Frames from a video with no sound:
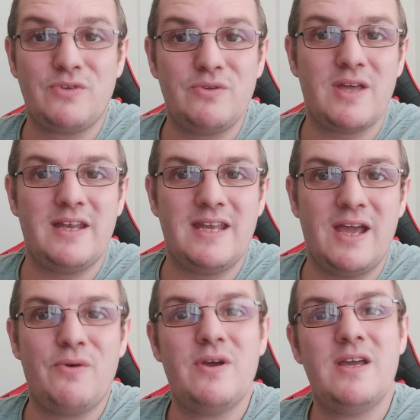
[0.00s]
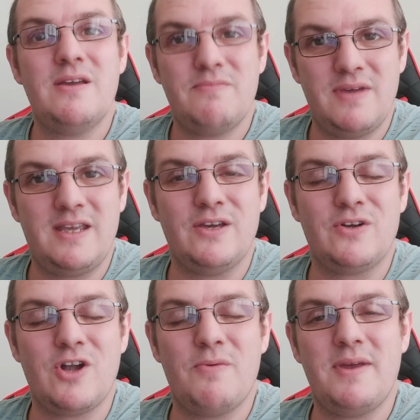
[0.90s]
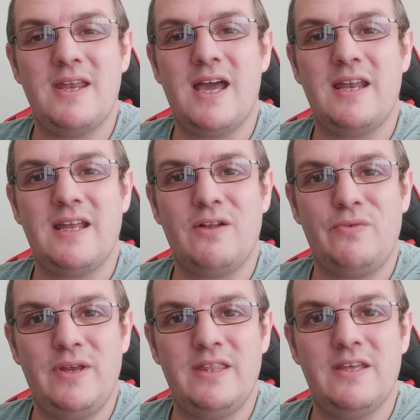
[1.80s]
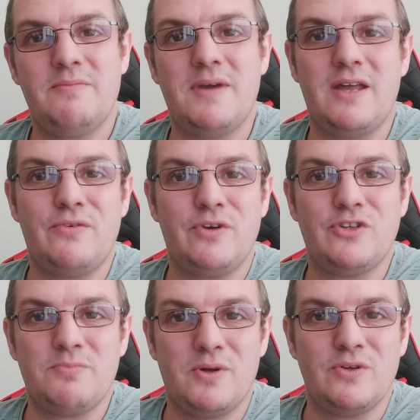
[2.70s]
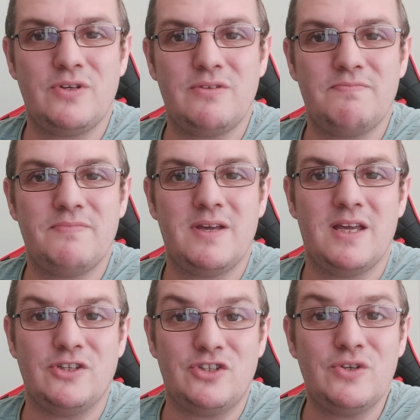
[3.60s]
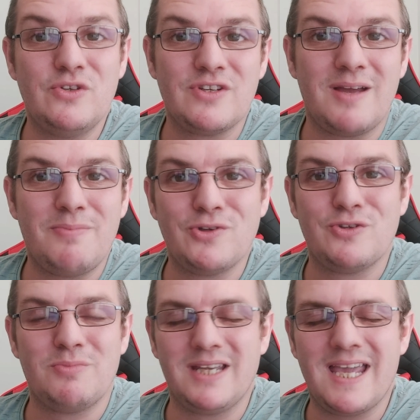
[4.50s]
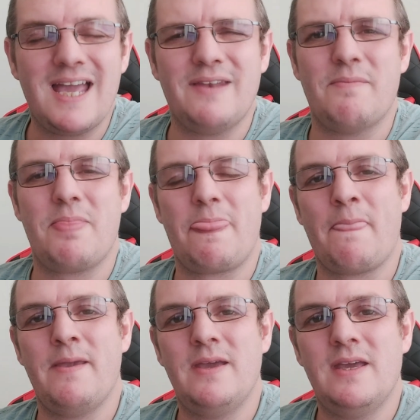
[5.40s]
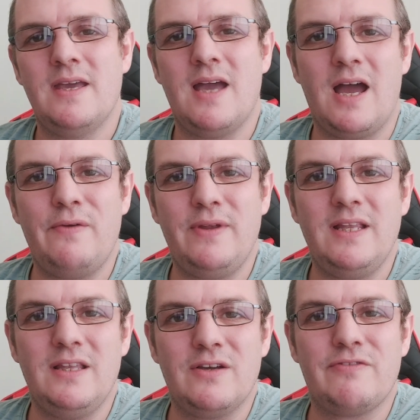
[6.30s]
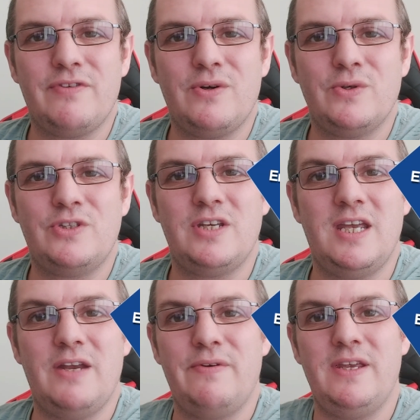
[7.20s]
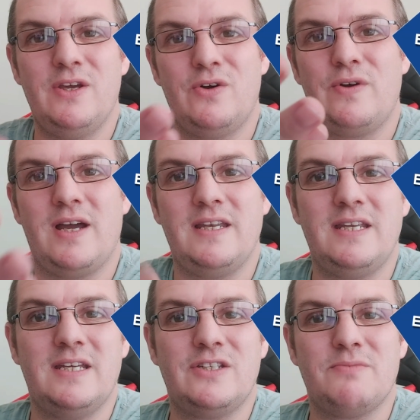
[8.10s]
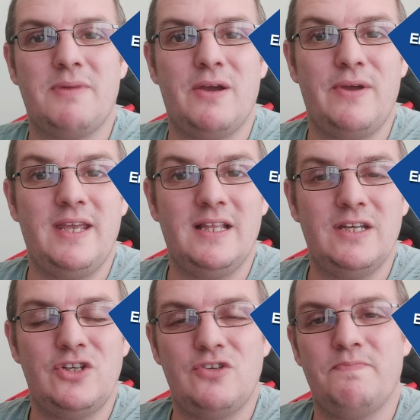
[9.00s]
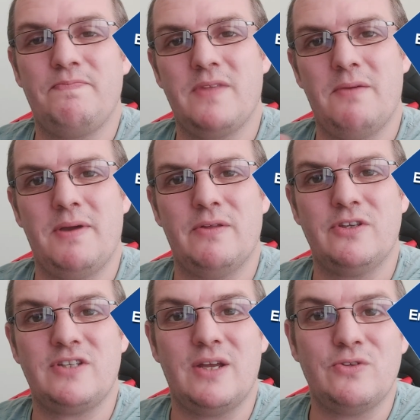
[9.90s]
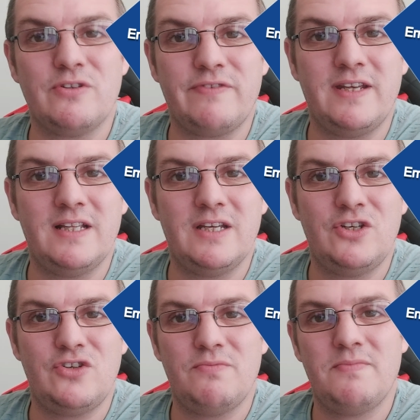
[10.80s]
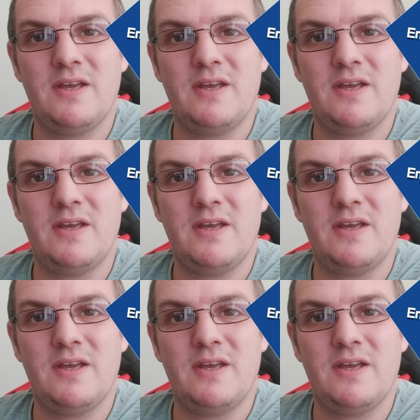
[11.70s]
do that now. Make your comment and I'll read them and respond as soon as I possibly can. I really look forward to hearing your ideas about English, about the sounds of English.